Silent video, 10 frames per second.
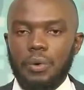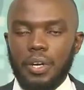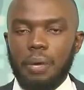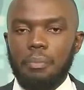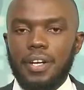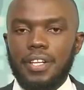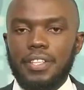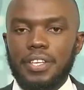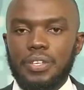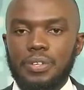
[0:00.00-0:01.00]
Welcome back and
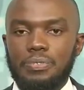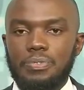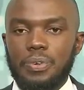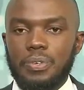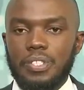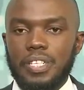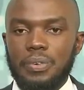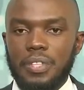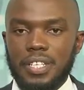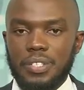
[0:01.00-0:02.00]
thank you for
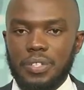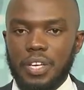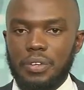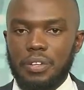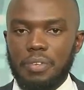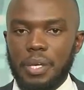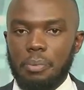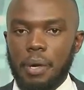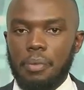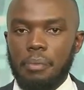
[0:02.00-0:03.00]
staying with us on KUTV
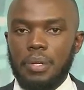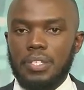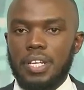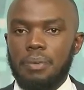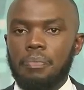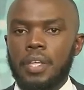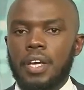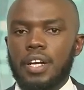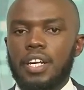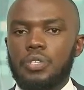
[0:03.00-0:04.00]
Primetime News. Now,
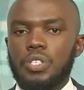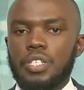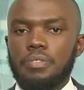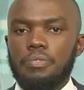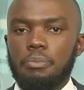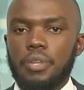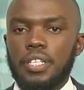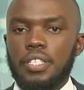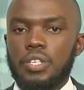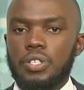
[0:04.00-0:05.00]
graduating from the
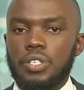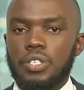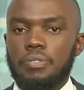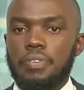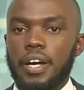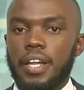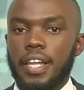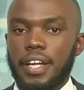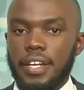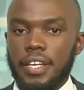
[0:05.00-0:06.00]
institutions of higher
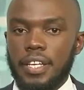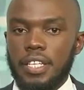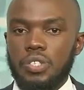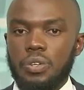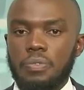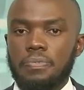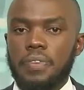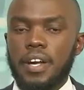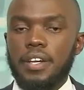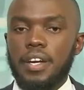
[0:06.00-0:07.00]
learning is all
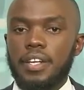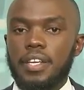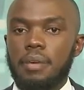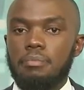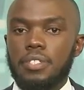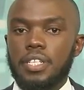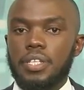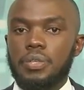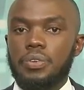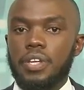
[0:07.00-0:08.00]
fun and games
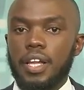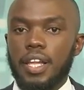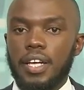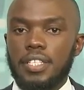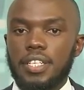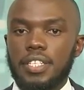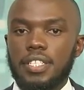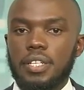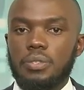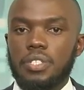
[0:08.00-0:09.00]
until you realize that
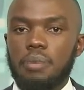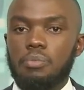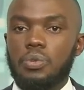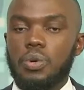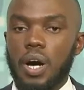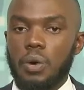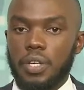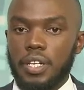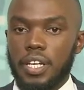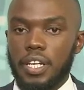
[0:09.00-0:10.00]
it's now time to go out
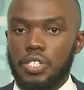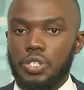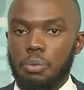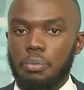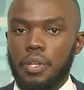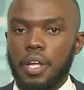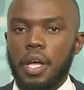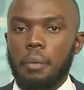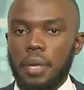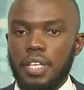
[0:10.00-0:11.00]
and get a job.
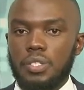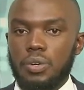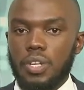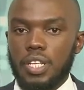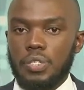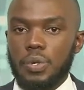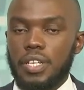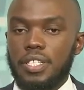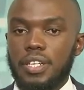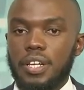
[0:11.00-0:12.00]
Many scholars were
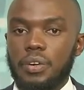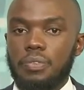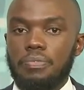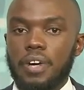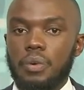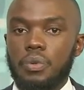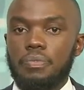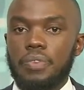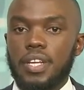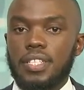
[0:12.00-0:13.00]
recently confirmed with
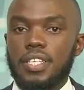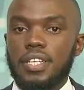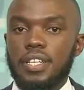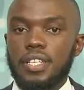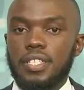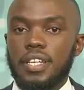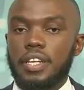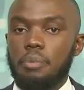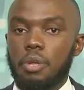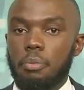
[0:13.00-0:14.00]
various degrees and
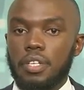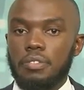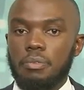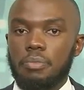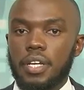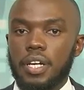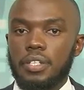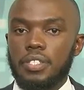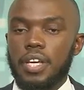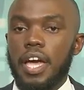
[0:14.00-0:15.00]
diplomas from the
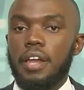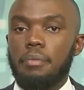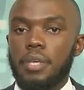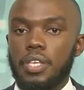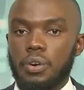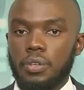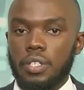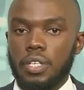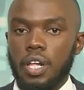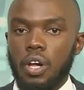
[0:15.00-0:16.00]
country and
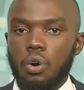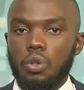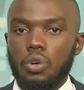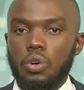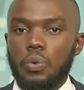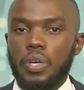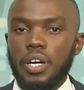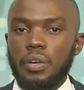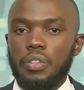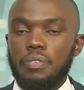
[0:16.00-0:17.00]
beyond. Although we
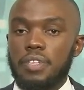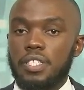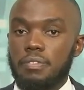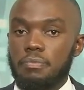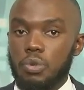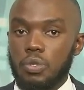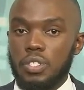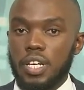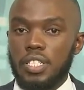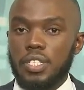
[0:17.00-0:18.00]
are on the festive
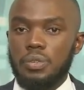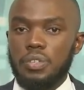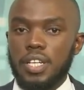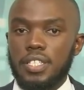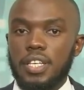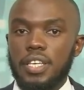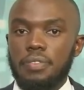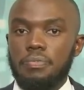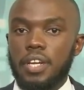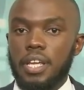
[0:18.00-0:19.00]
moods, as soon as the year
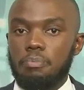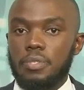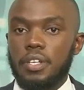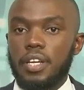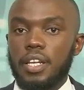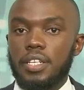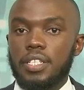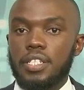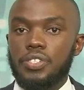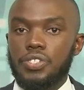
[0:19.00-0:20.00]
flips,
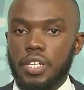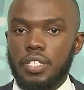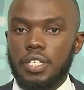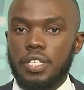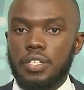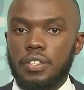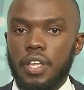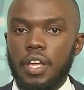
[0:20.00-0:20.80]
reality checks in.